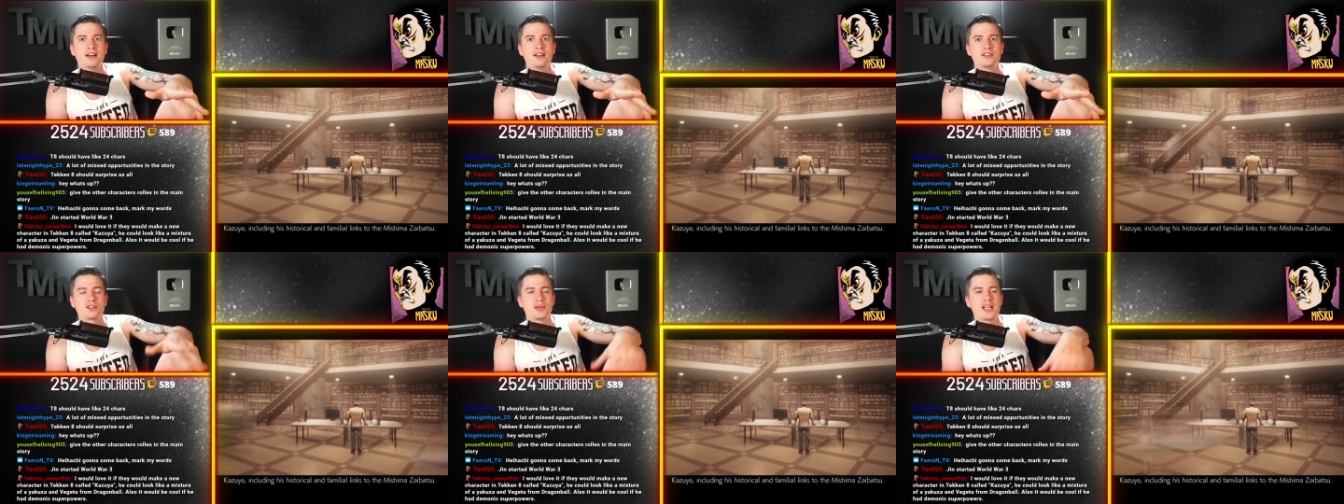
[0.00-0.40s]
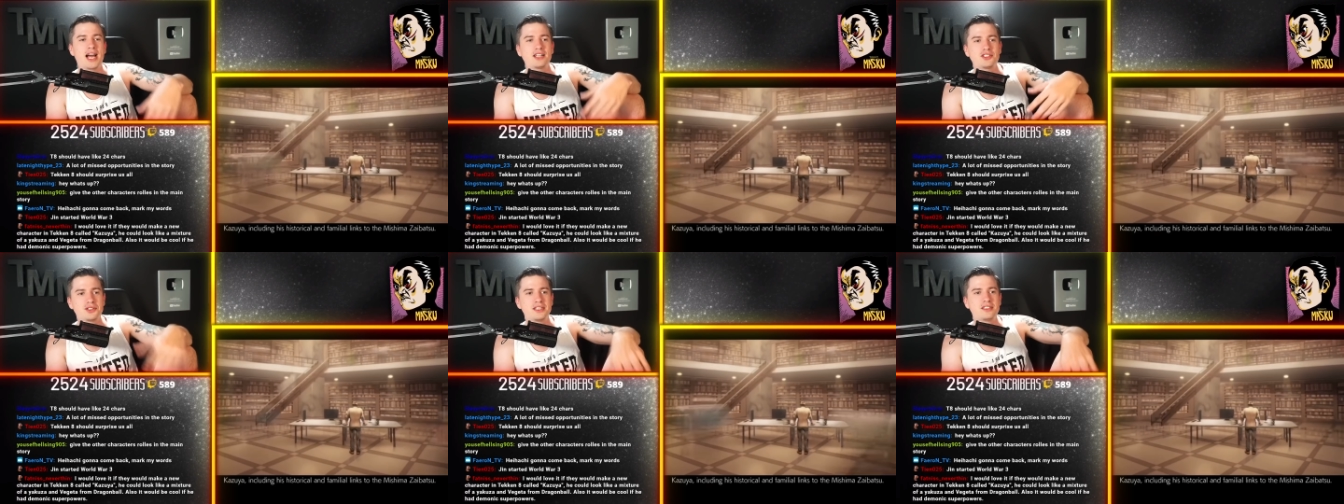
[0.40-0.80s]
So he
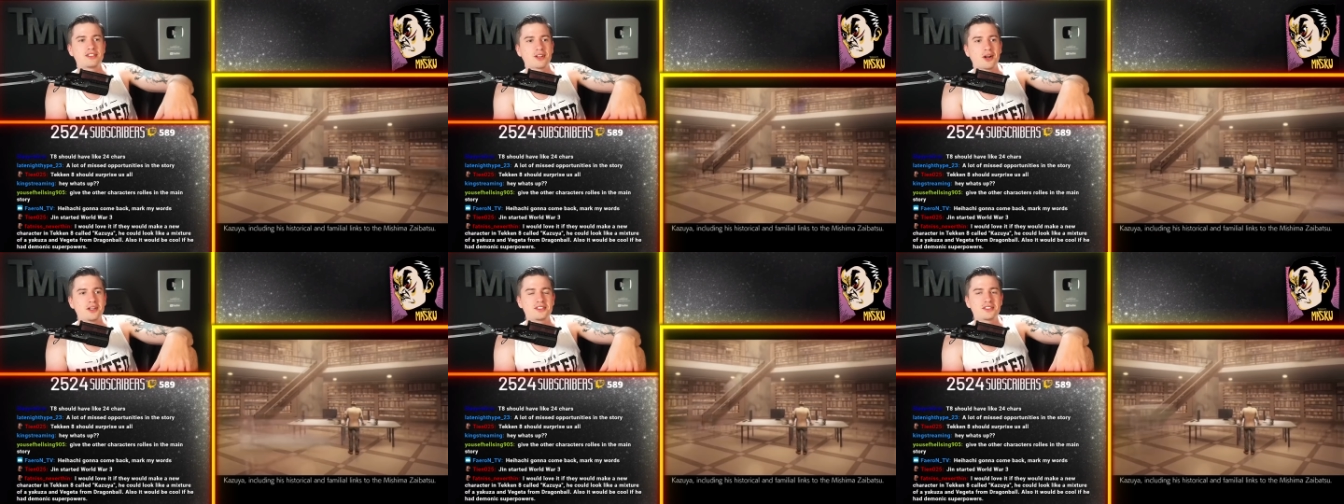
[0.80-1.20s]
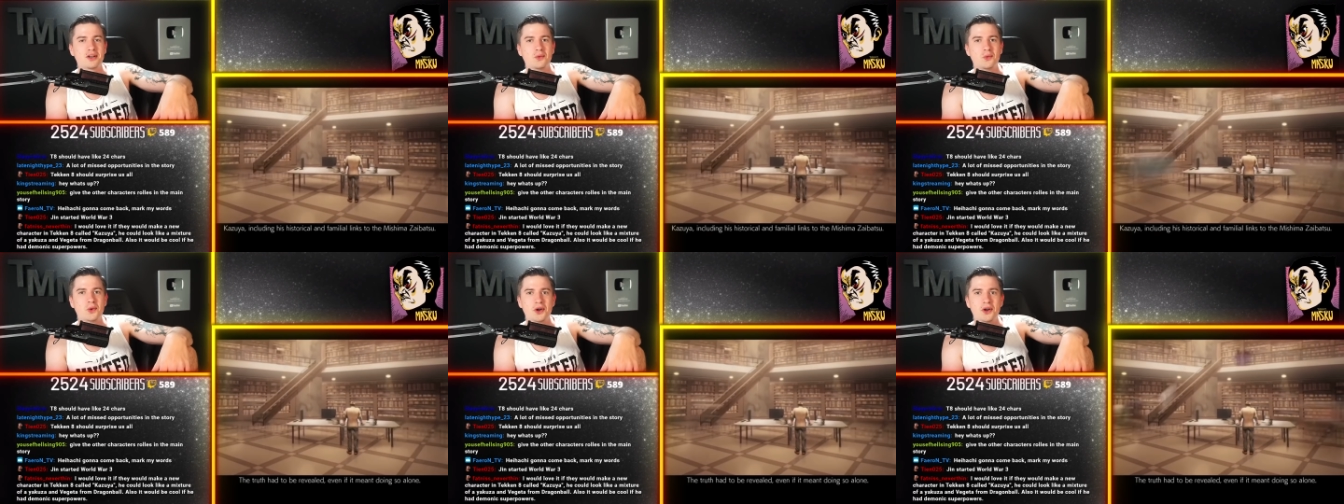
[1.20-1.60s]
actually starts
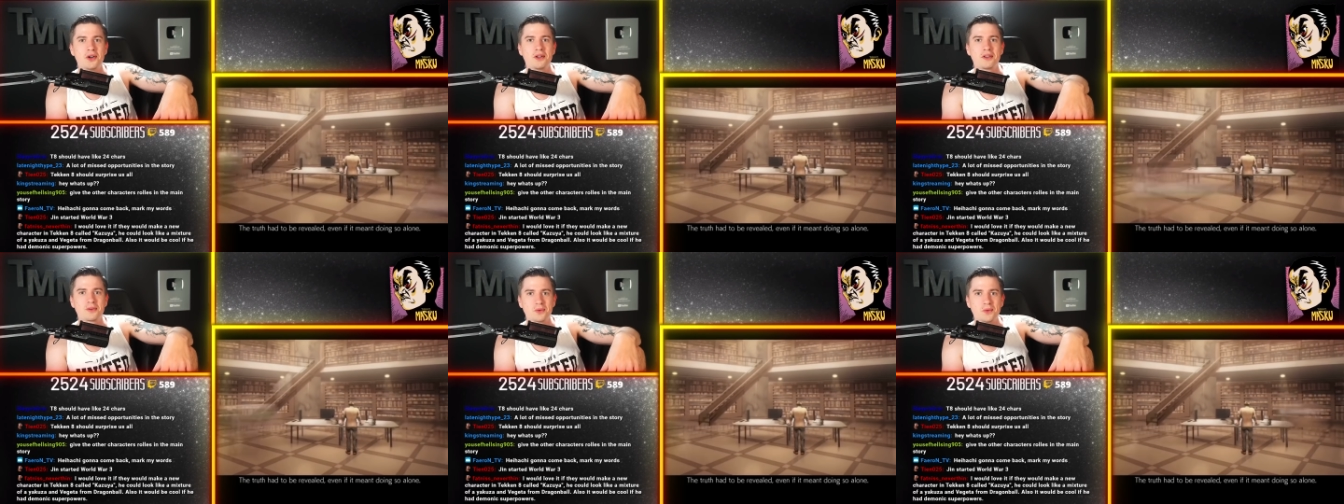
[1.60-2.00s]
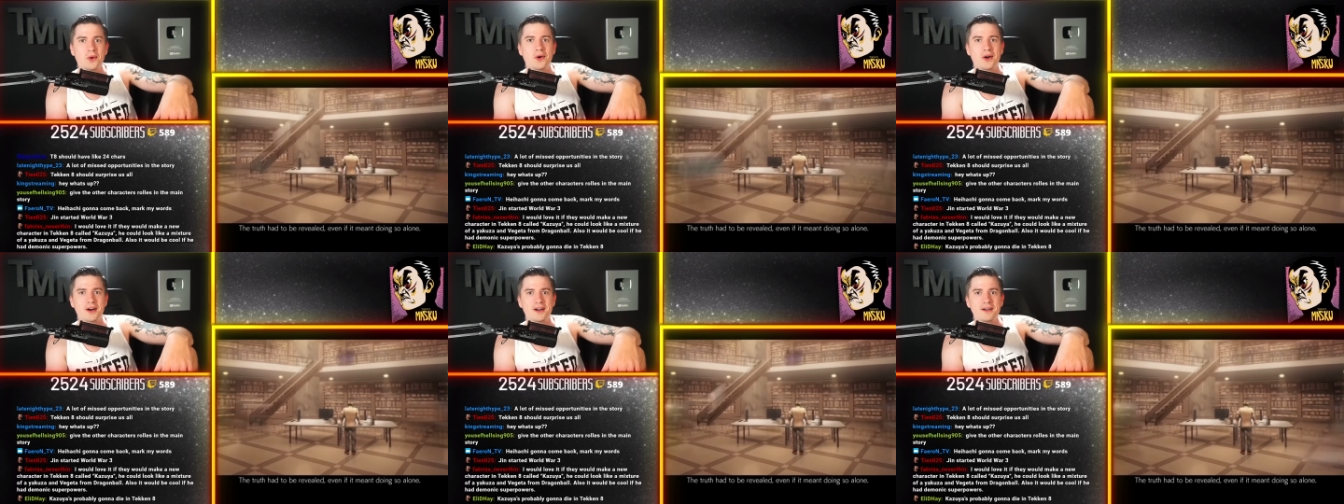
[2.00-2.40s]
a world
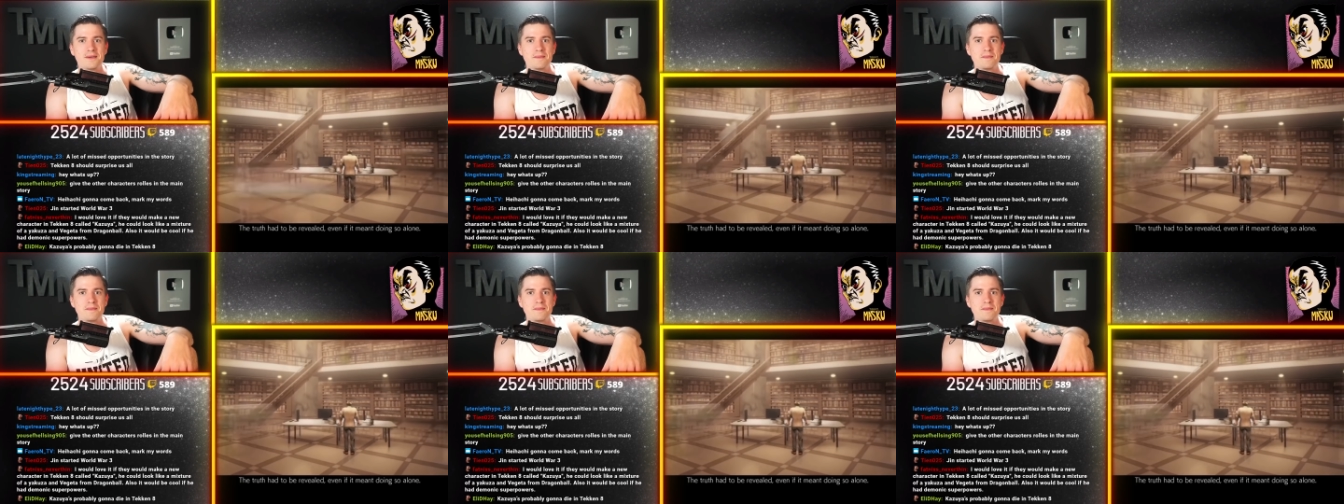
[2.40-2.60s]
war.